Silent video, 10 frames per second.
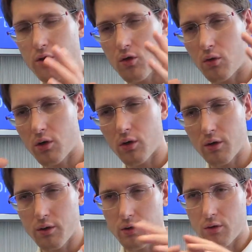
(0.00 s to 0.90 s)

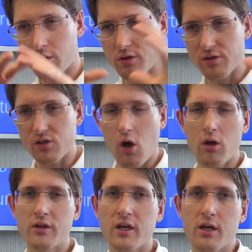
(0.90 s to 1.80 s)
your
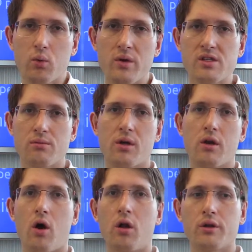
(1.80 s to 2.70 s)
consolidated wisdom
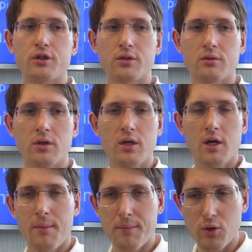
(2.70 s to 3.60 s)
and knowledge.
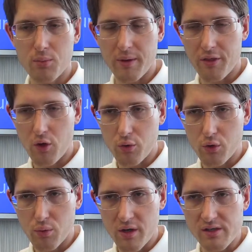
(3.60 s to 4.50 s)
But though
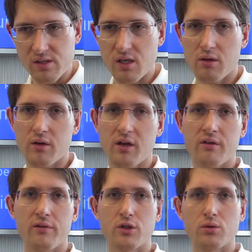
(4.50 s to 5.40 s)
you are a single
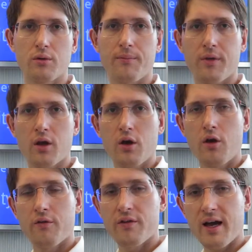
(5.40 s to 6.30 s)
individual,
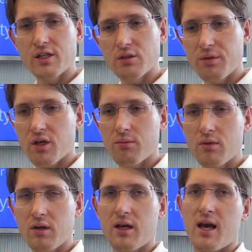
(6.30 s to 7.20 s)
for that to be
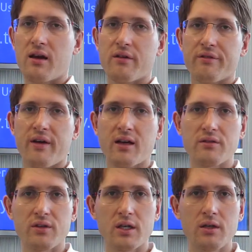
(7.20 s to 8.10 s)
communicated
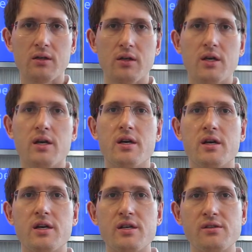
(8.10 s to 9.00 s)
effectively
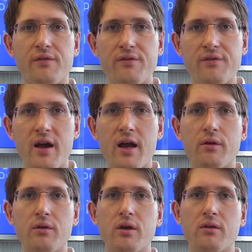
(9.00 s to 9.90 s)
is
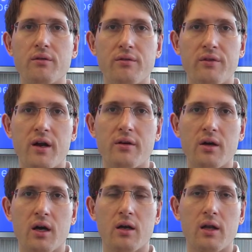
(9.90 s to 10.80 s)
very,
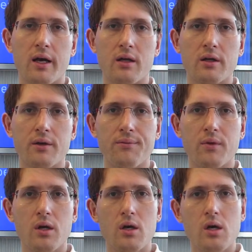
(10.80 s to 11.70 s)
very unlikely.
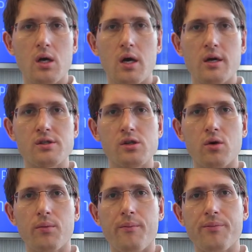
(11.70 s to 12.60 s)
And
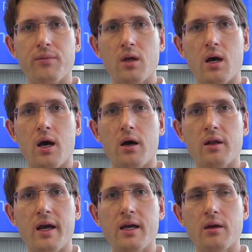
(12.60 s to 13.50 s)
so
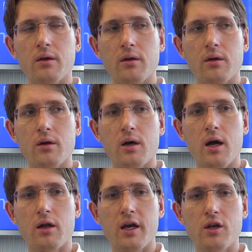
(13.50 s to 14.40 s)
I'd
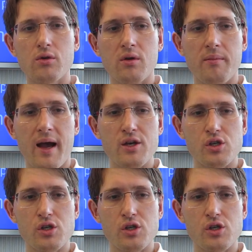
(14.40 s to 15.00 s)
like you to imagine